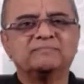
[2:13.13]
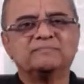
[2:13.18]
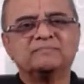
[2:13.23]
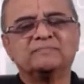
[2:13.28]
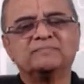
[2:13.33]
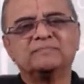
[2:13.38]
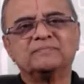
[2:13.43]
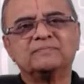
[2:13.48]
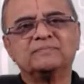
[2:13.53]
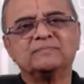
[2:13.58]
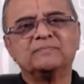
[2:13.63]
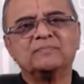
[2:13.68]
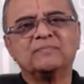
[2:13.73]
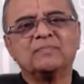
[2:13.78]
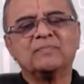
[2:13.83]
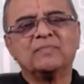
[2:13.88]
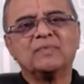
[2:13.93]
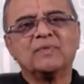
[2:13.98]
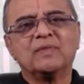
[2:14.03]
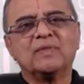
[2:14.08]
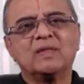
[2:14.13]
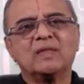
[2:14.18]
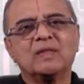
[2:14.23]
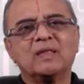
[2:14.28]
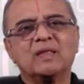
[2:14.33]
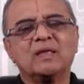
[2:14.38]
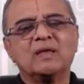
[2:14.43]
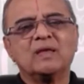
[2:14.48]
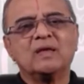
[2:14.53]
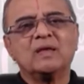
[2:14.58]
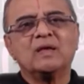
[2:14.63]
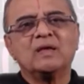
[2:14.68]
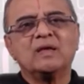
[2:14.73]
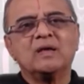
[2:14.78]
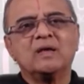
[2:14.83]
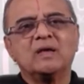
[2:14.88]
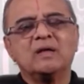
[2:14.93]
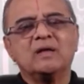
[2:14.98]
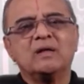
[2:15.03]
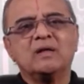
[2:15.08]

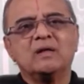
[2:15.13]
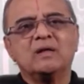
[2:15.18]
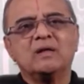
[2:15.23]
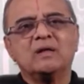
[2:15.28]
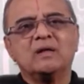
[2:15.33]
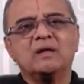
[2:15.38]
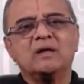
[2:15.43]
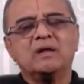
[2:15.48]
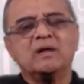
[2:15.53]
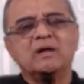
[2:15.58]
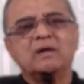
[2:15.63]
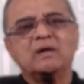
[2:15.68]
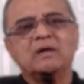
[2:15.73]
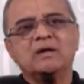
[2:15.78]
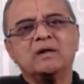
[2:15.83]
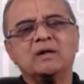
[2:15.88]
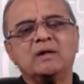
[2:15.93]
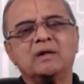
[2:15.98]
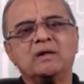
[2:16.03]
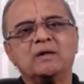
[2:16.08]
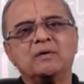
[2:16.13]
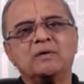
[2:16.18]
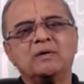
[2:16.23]
(silence)